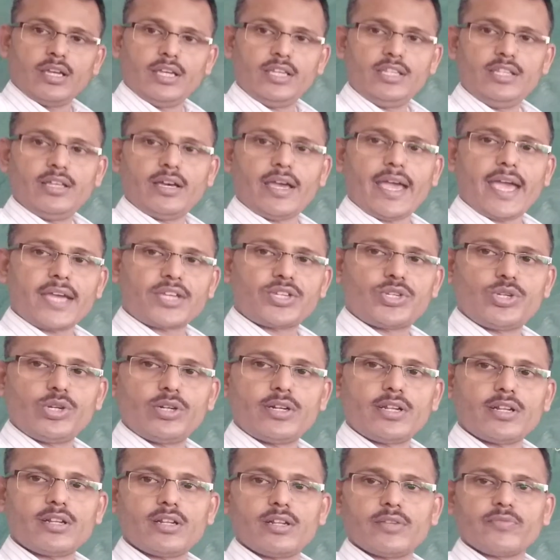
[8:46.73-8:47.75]
in the
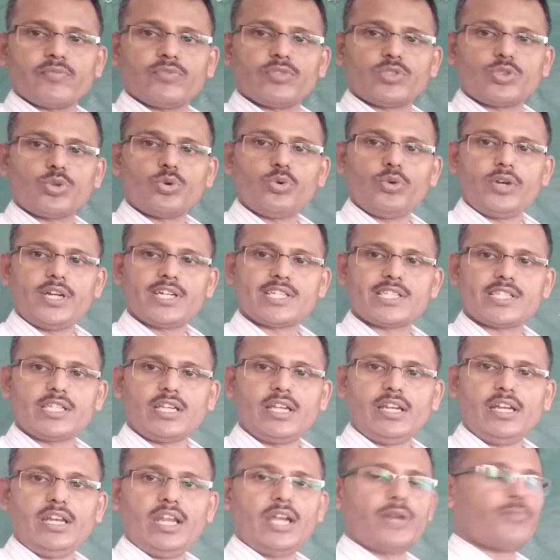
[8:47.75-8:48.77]
actuator through its
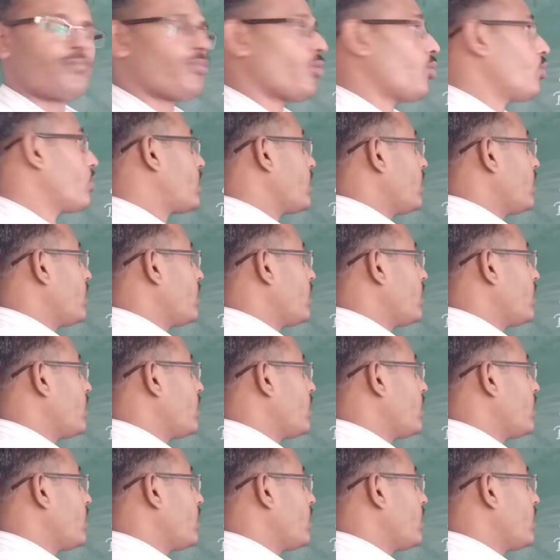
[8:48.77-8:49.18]
inlet port